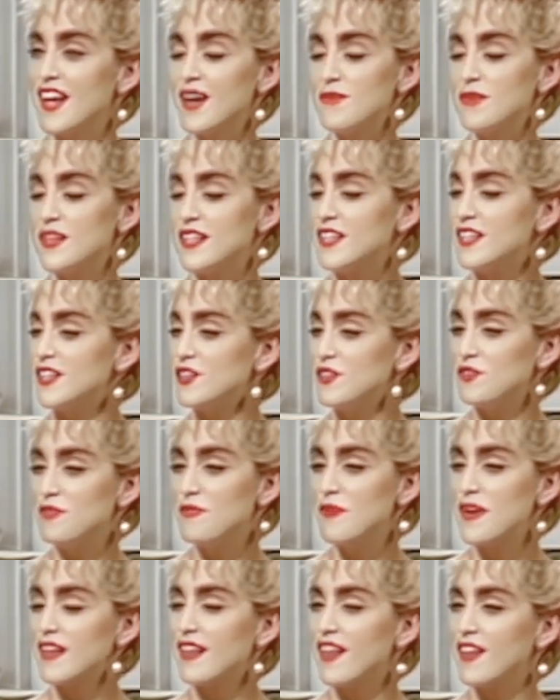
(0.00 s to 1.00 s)
I mean,
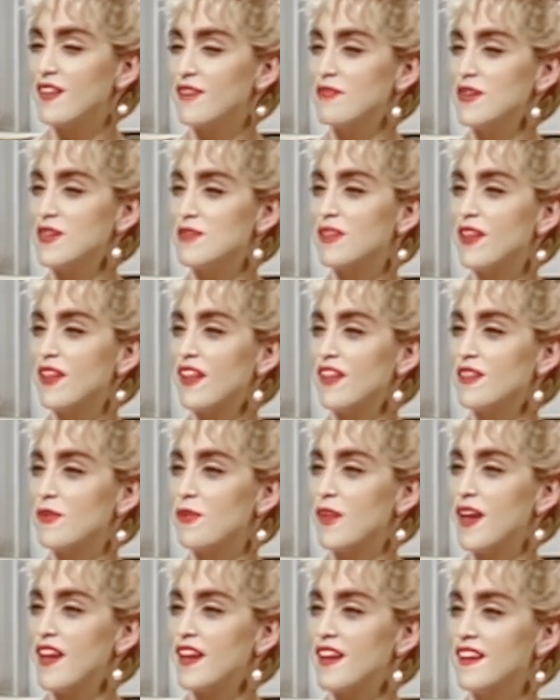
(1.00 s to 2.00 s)
you've met a lot of people on
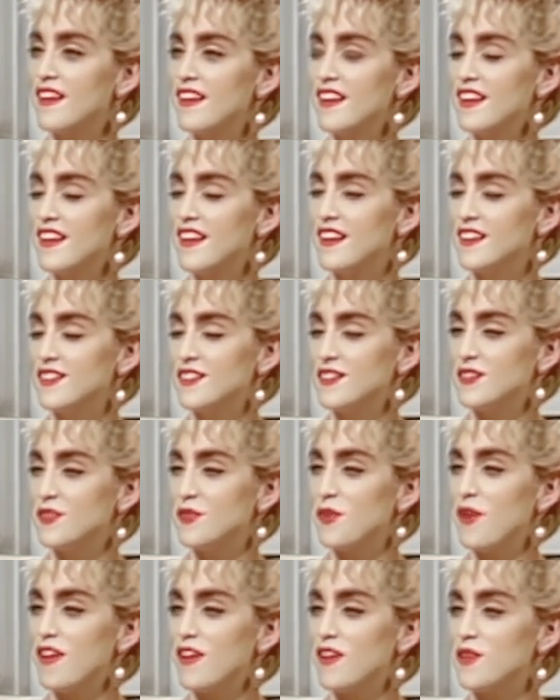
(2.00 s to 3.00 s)
the way
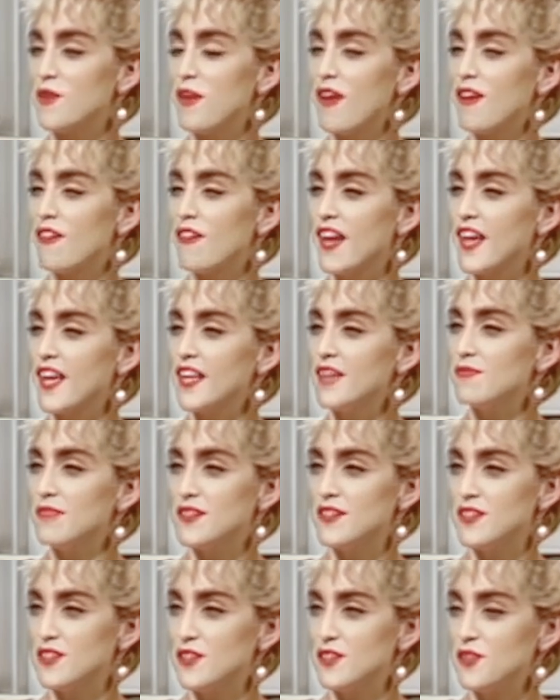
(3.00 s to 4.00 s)
to where you are, right?
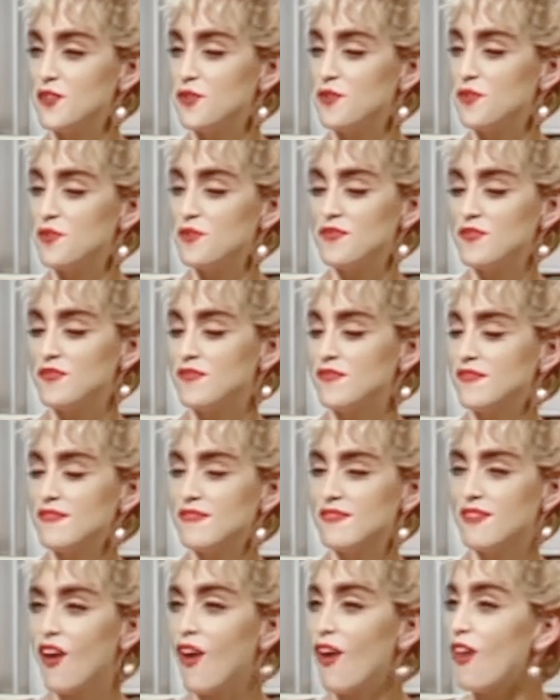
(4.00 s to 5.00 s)
But do you
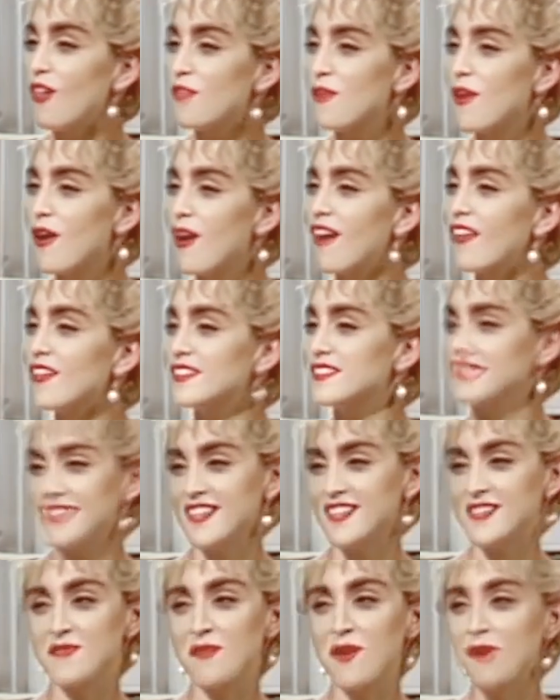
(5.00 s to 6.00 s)
call them all
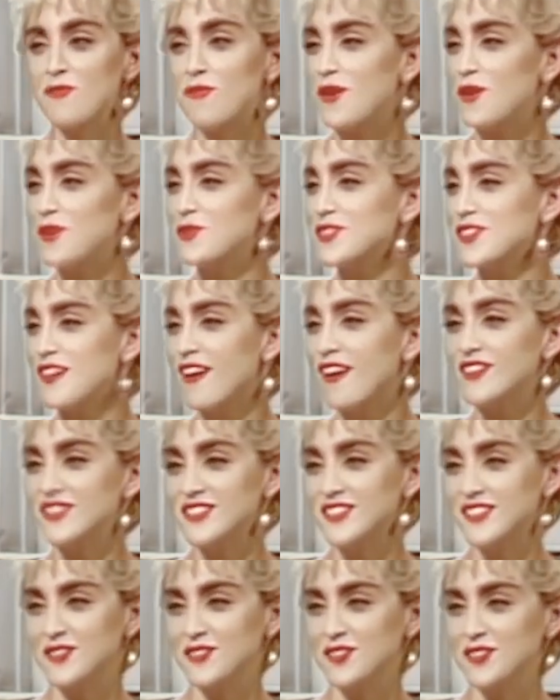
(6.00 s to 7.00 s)
and send them all
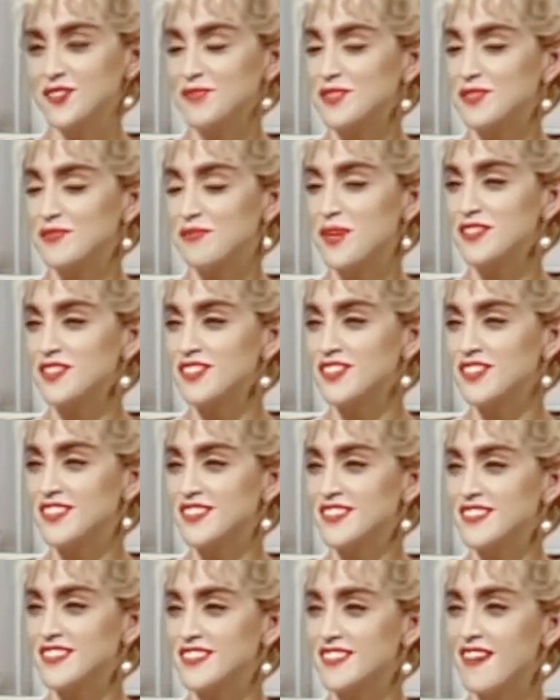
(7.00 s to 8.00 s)
postcards and Christmas
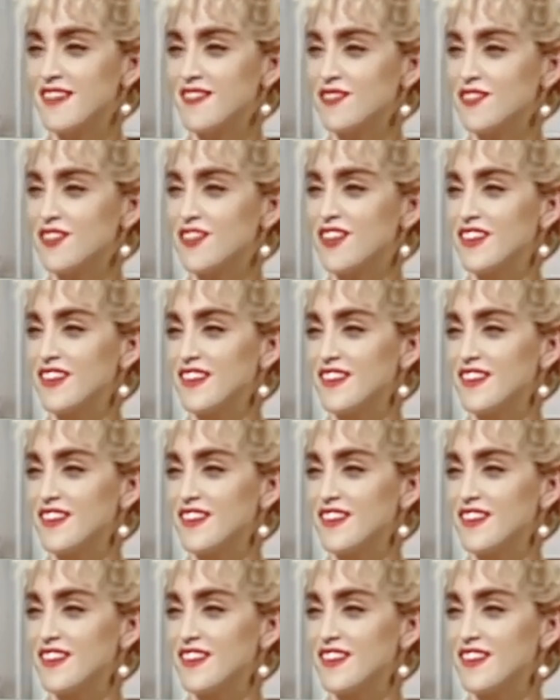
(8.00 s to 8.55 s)
presents and stuff?